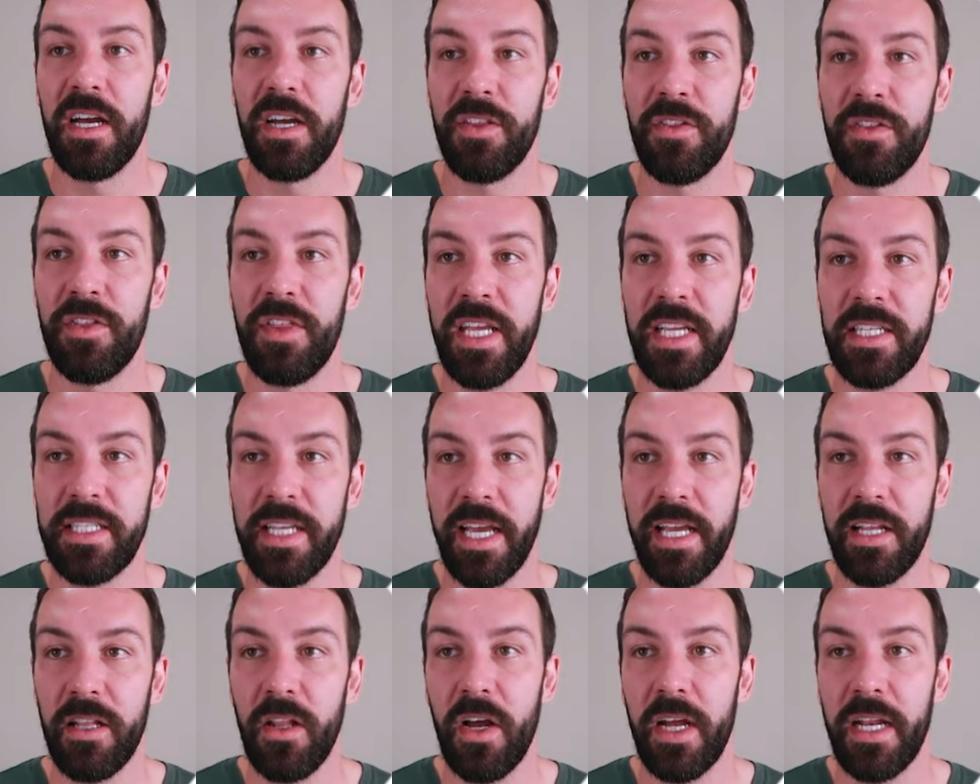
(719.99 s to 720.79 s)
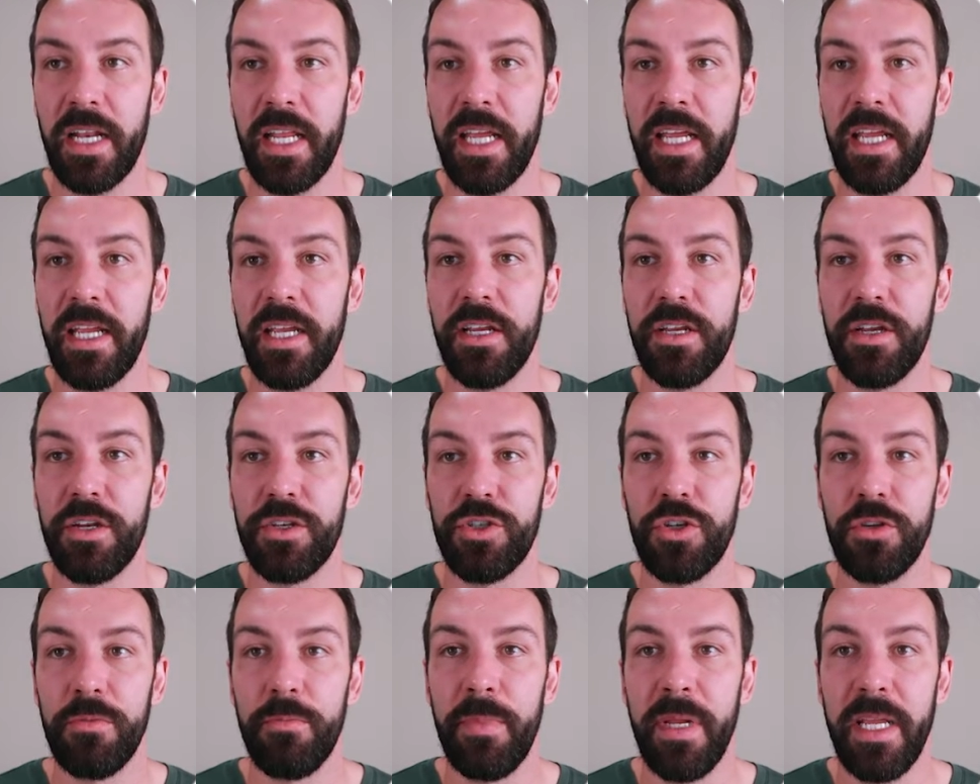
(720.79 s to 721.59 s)
This headline here
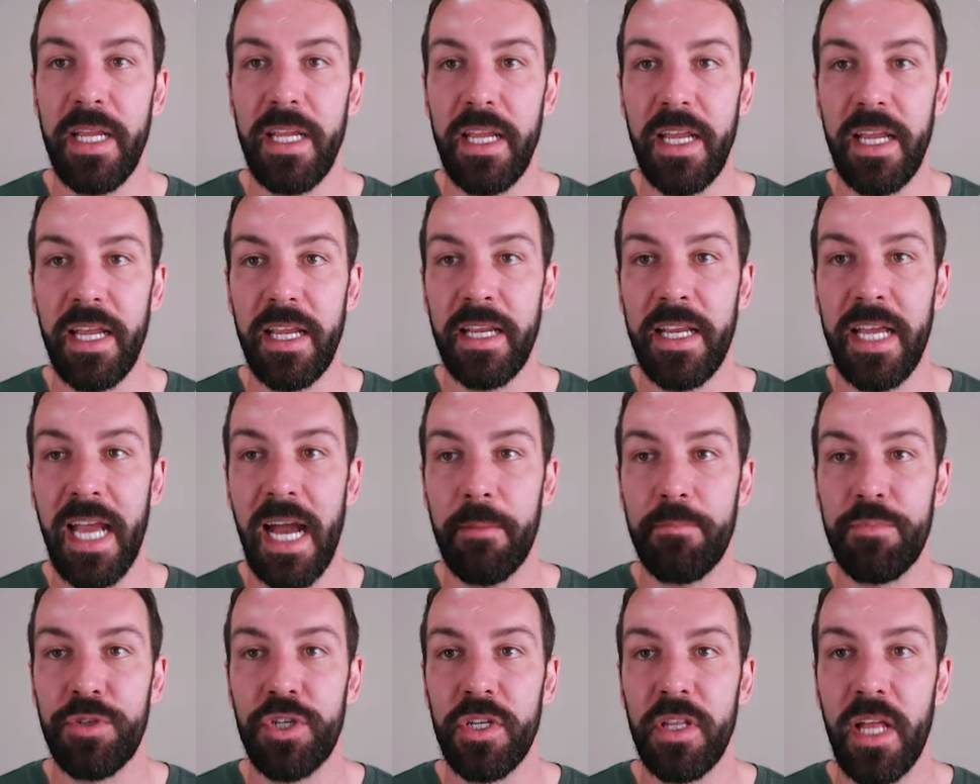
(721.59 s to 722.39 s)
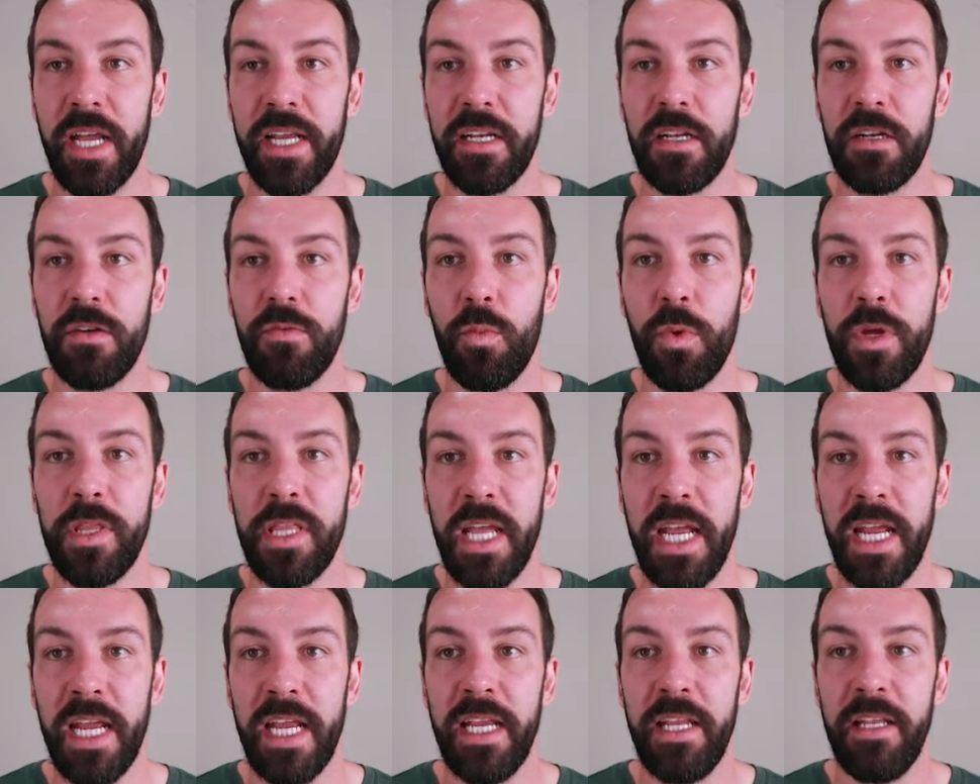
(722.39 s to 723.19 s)
should be encapsulated
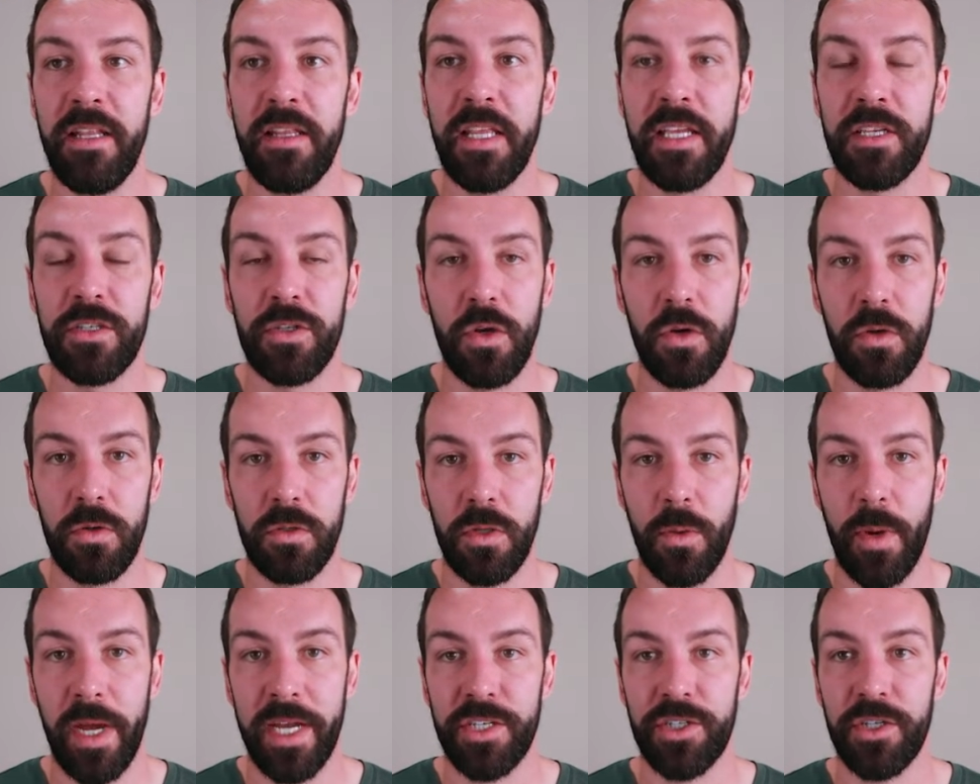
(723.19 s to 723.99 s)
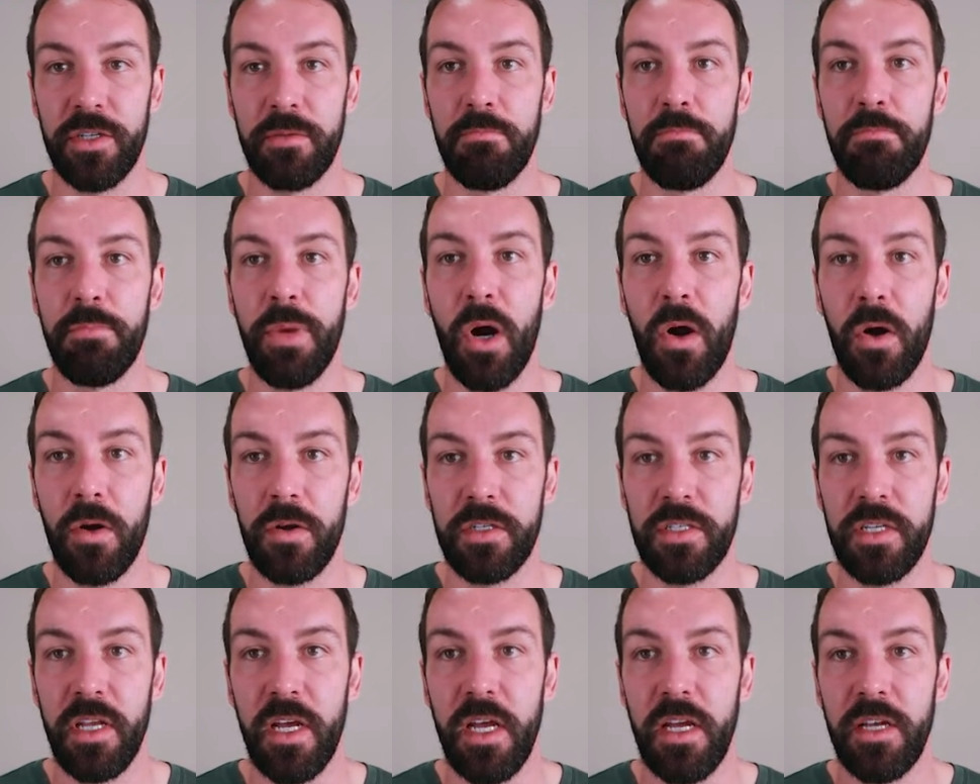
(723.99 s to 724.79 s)
within this call to action
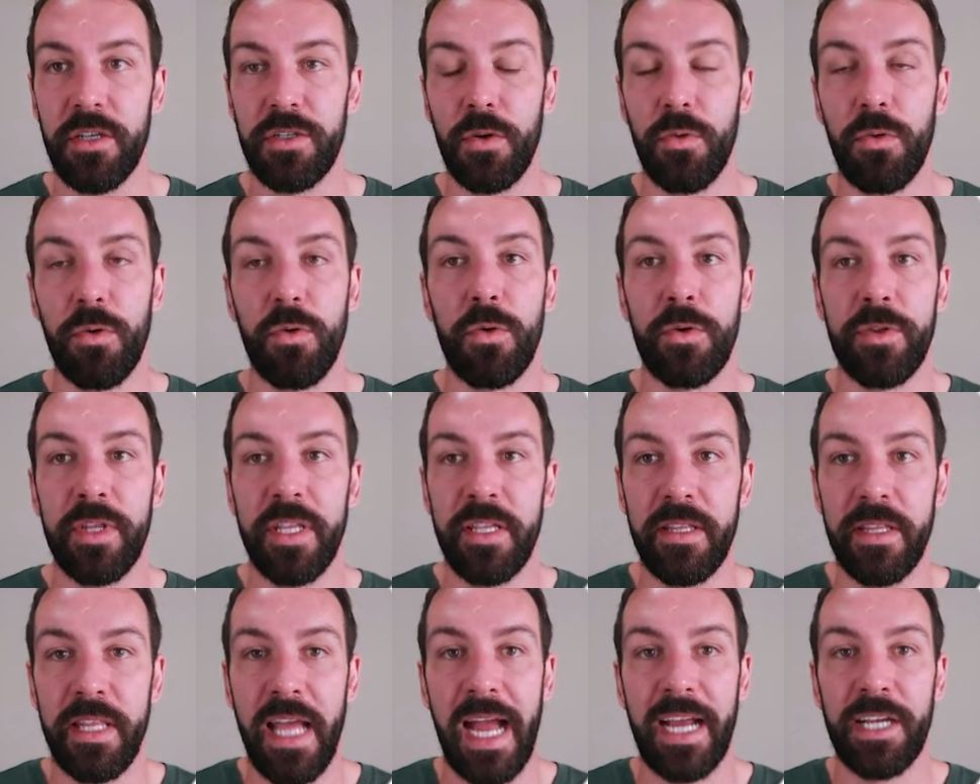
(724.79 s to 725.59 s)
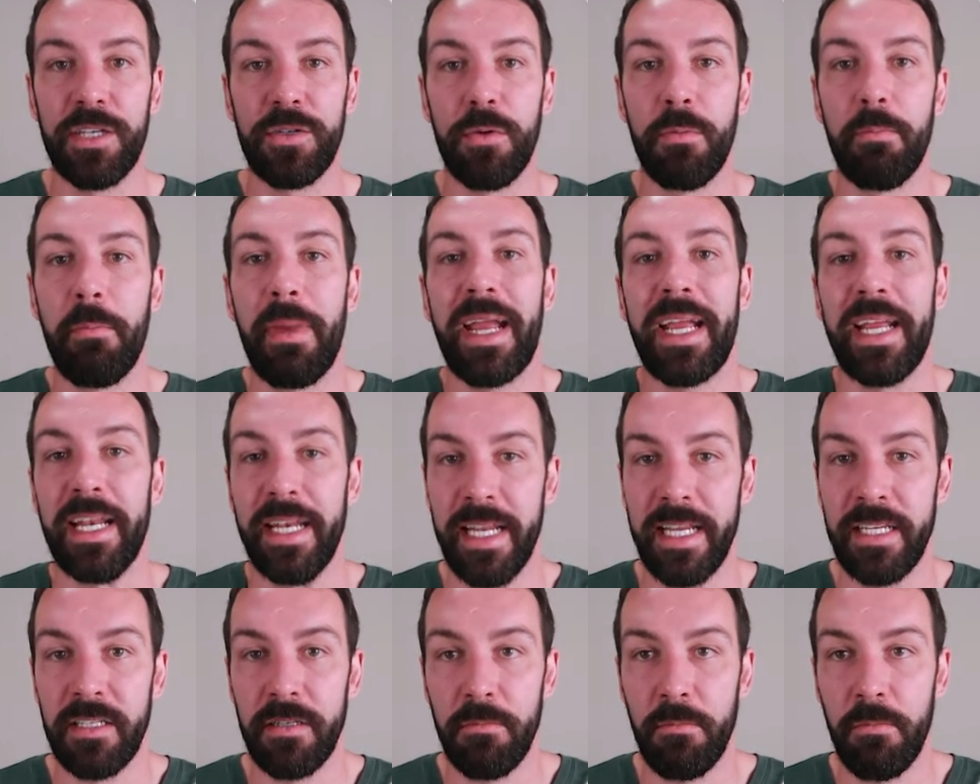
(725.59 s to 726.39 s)
box, or the actual
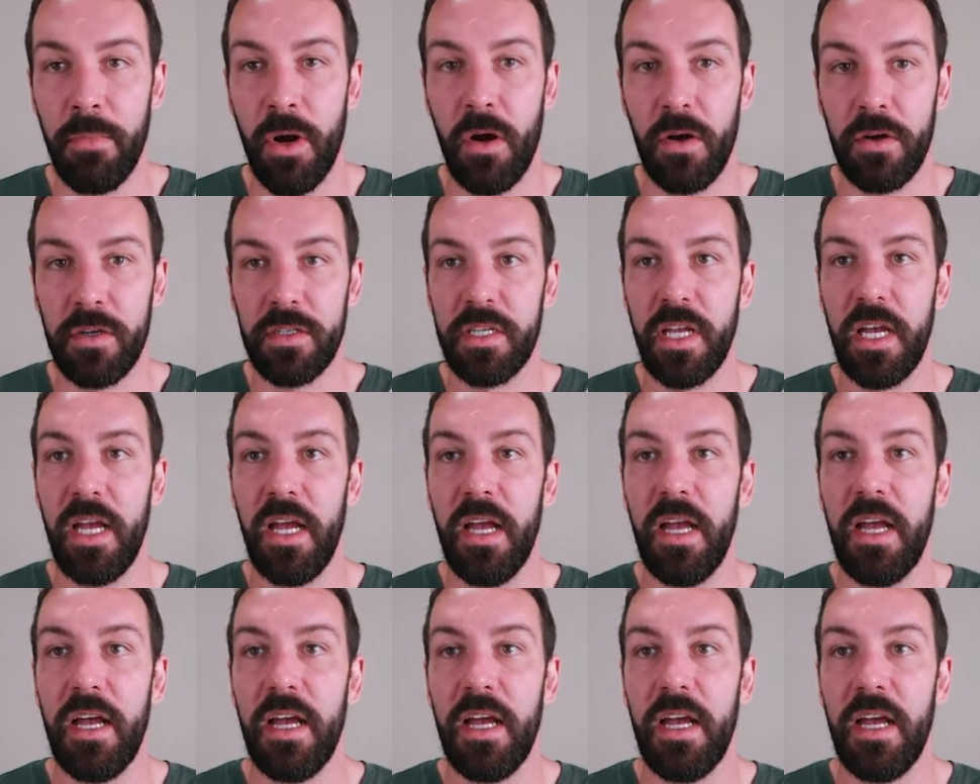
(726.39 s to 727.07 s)
mechanism box.